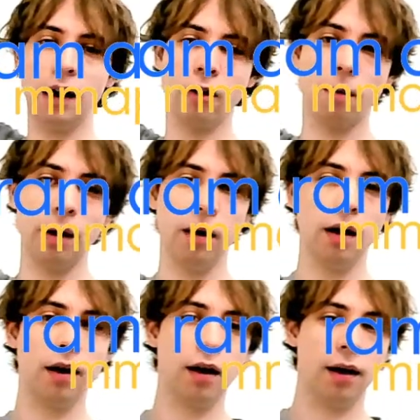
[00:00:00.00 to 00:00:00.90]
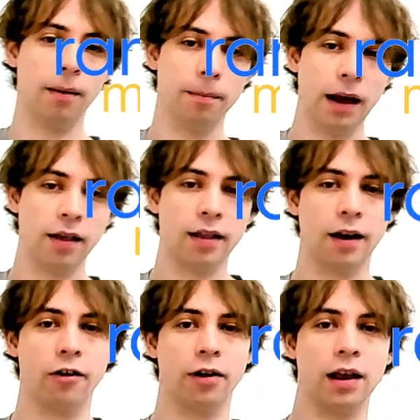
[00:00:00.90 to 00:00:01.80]
a copy paste
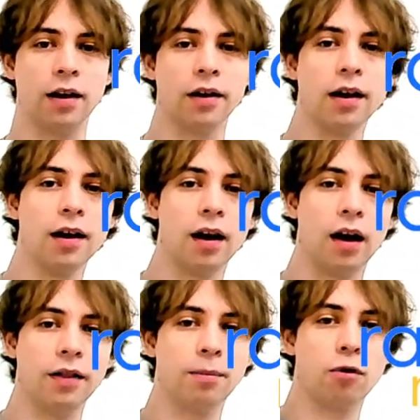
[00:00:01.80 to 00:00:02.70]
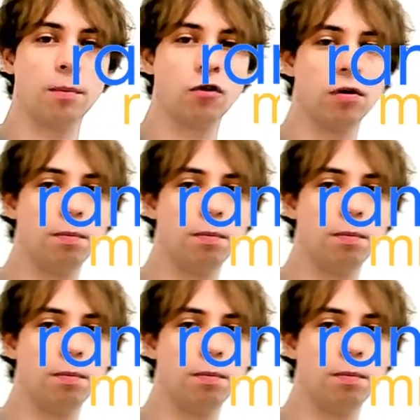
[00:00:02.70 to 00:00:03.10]
error here. The prompt should